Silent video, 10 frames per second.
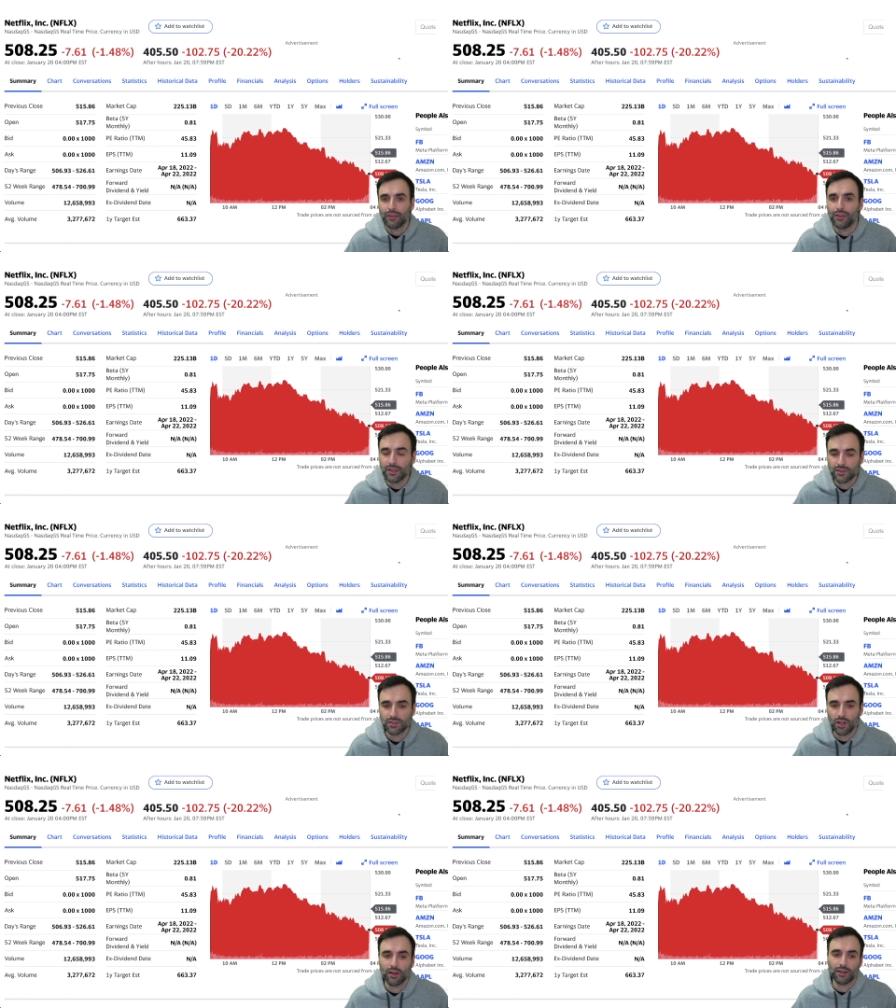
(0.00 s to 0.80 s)
This
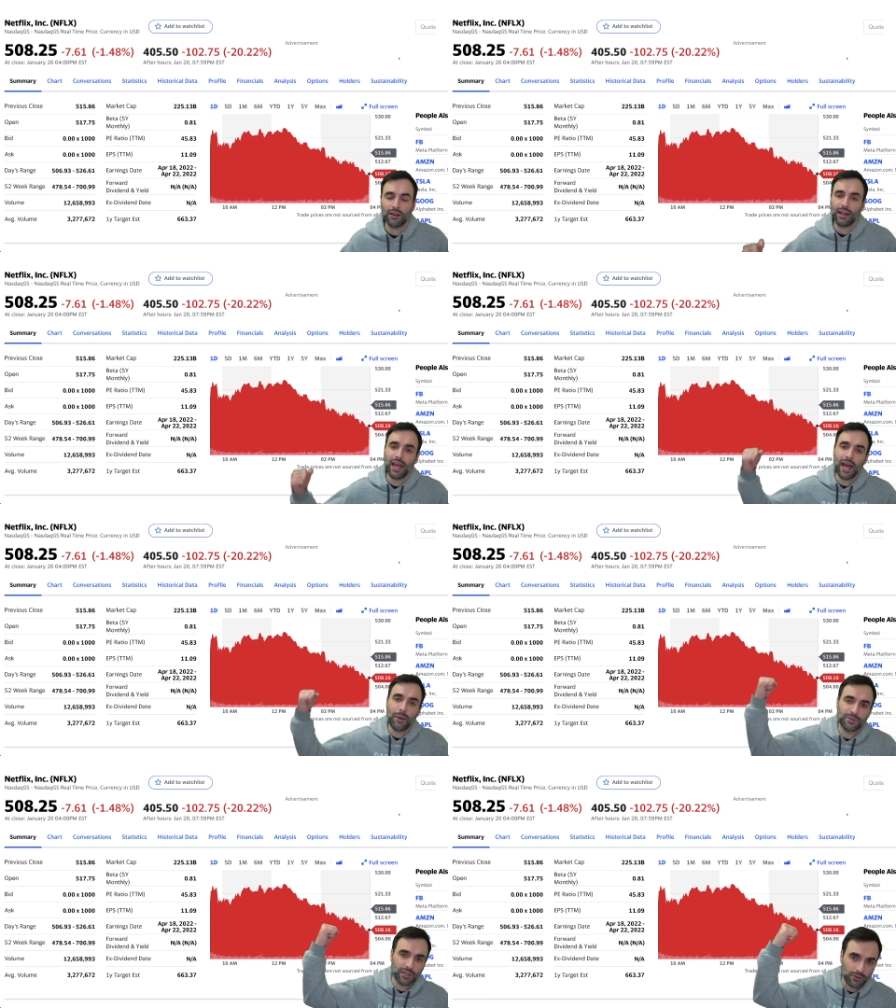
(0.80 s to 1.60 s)
stock got
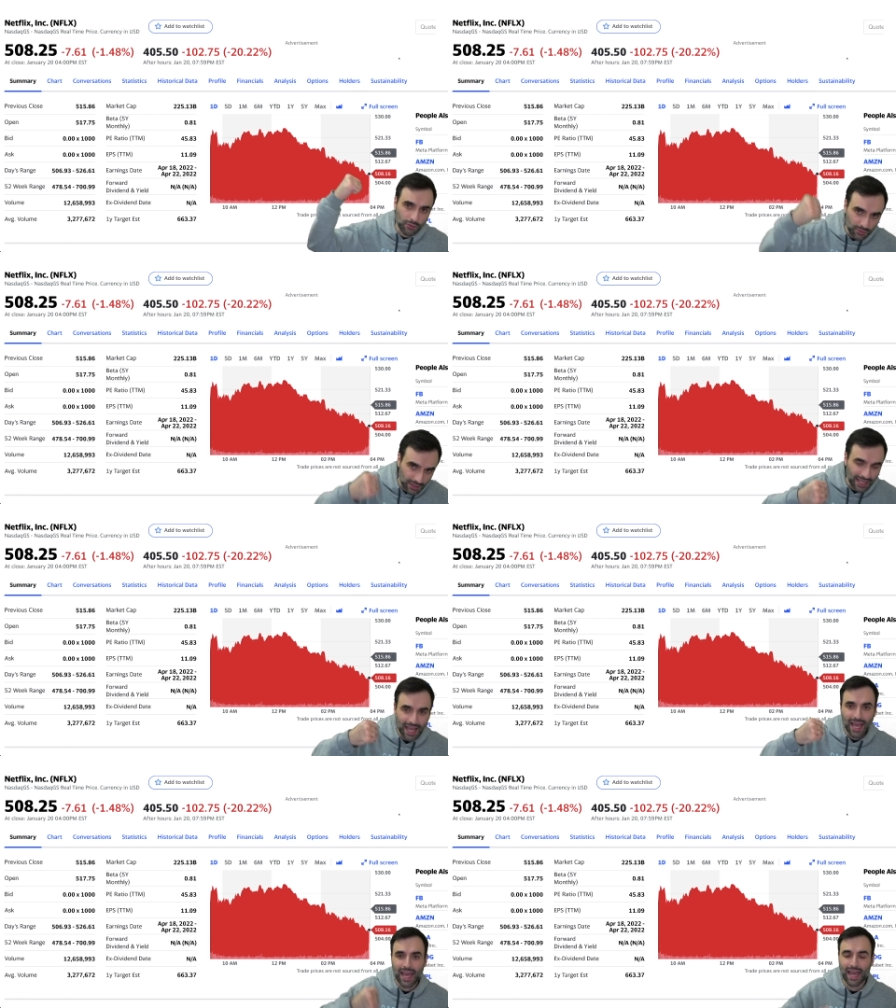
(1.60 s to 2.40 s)

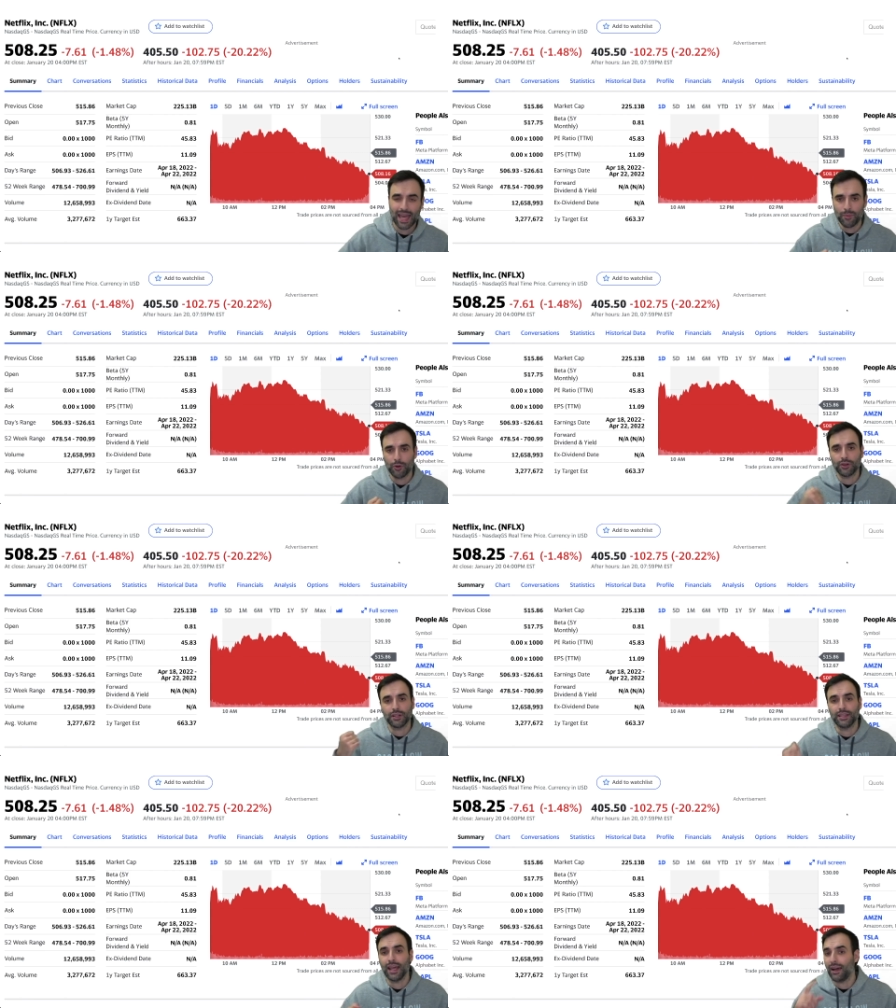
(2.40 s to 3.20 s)
absolutely
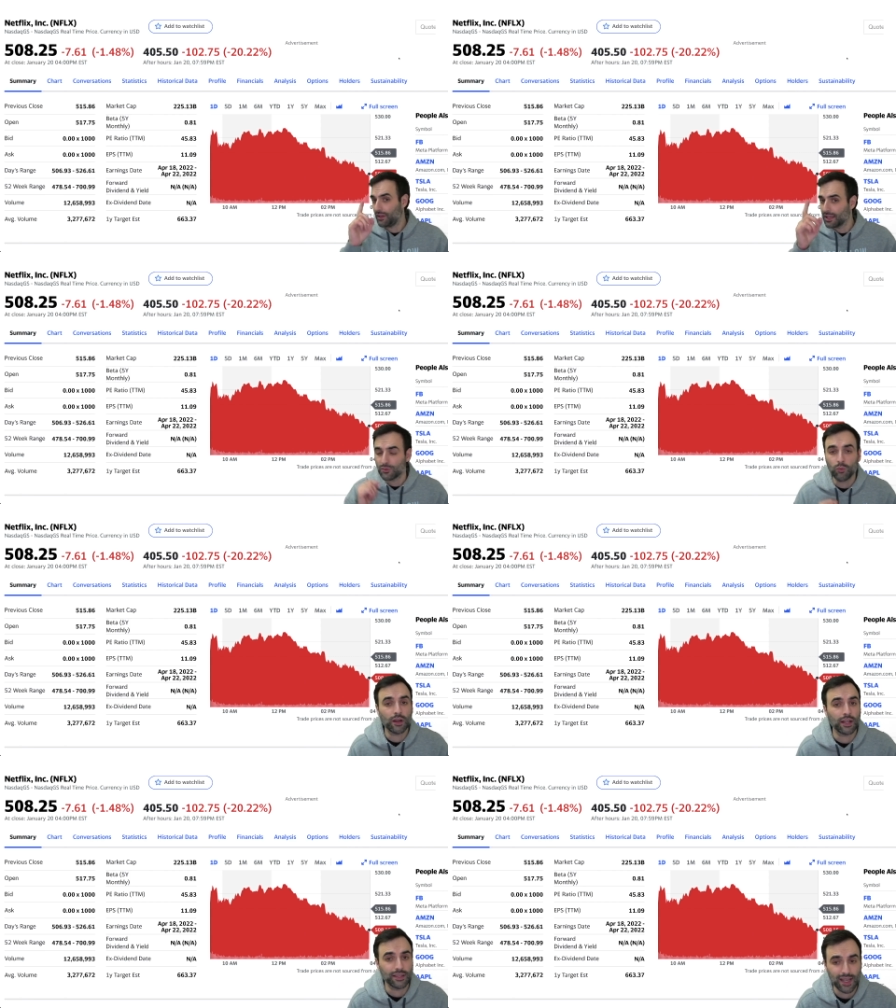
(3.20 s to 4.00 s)
hammered down. It's
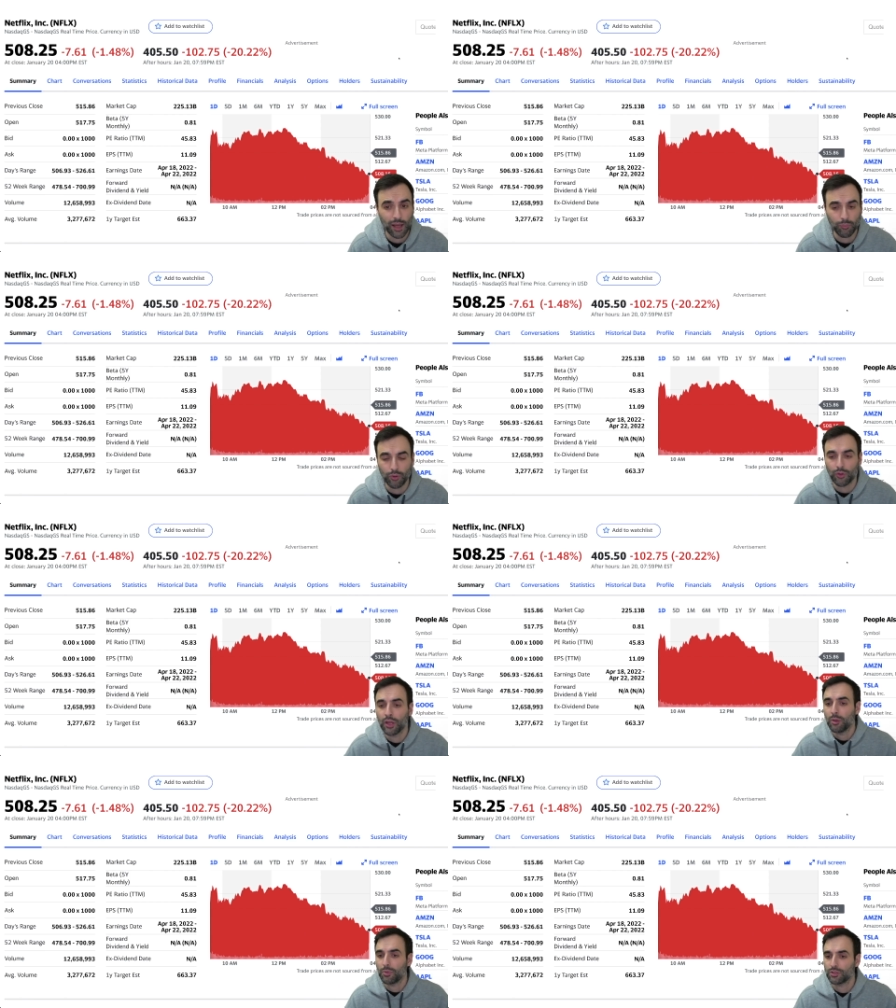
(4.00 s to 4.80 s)
one example,
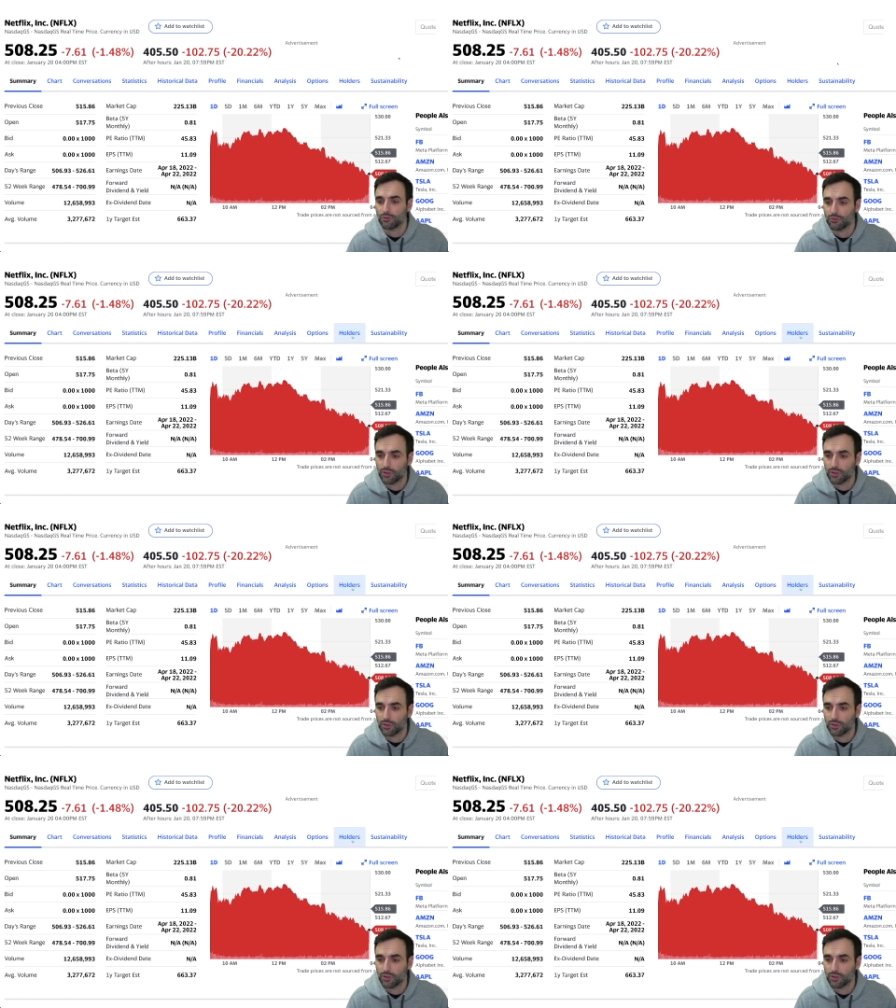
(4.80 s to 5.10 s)
but you